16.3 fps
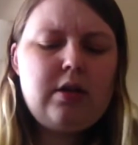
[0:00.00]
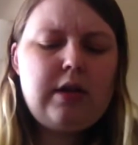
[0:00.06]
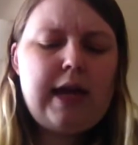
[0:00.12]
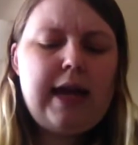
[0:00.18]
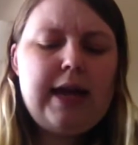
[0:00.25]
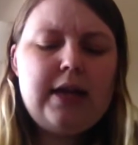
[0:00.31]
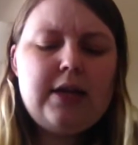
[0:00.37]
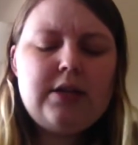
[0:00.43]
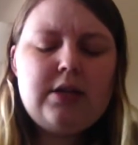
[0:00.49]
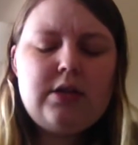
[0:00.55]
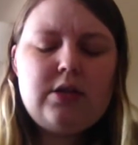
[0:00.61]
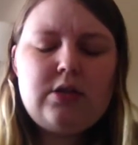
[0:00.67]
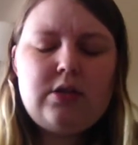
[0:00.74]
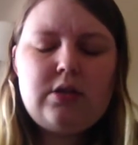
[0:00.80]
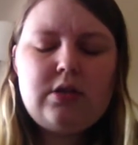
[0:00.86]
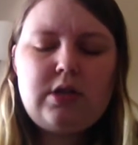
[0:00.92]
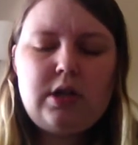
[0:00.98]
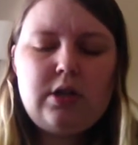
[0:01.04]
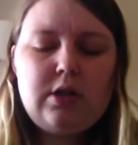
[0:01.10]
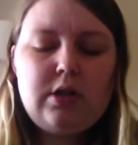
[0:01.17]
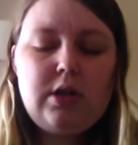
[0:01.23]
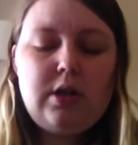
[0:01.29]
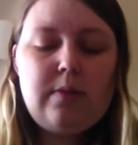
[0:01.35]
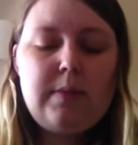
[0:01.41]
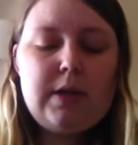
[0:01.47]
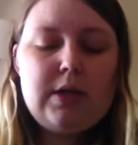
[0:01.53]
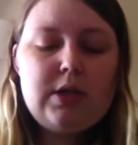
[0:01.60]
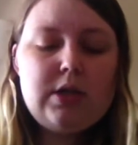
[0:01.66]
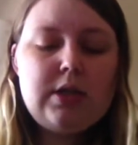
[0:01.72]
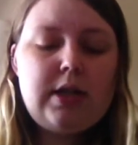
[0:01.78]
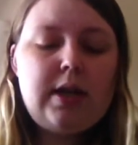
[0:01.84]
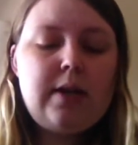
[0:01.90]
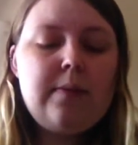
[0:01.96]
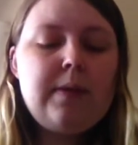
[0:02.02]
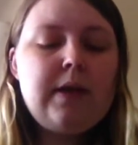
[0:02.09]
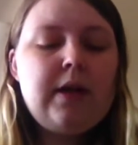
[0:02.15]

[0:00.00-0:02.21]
8. I don't think I mentioned that.